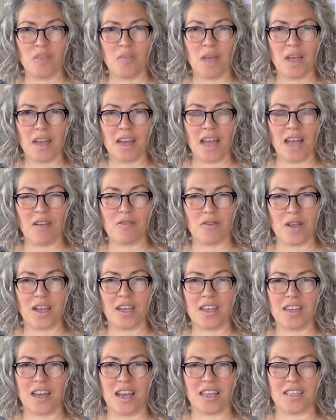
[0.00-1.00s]
might have
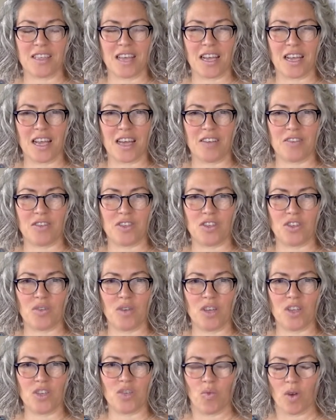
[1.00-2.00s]
recognized that kind of
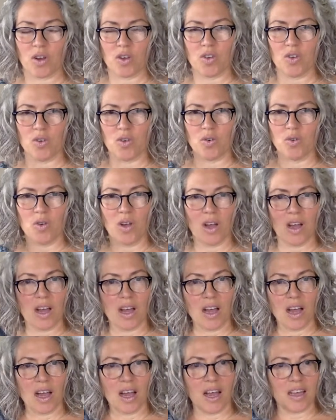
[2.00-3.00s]
situation where you
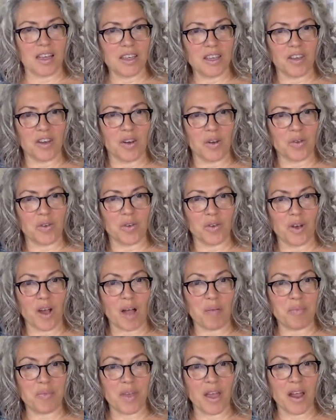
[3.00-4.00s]
know, you're
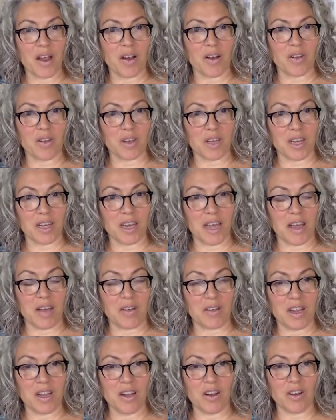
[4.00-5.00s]
up there looking
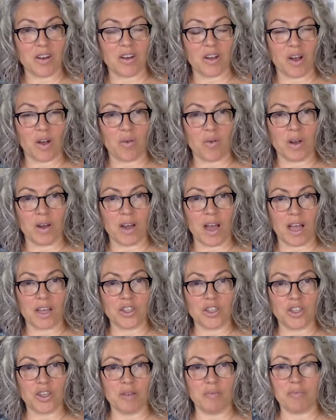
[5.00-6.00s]
down here going, I
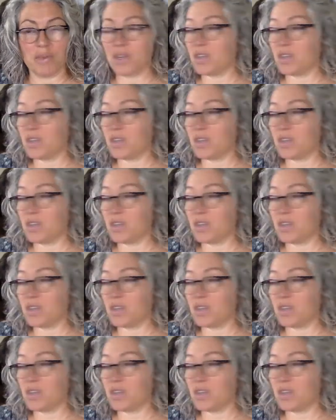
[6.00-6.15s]
shouldn't be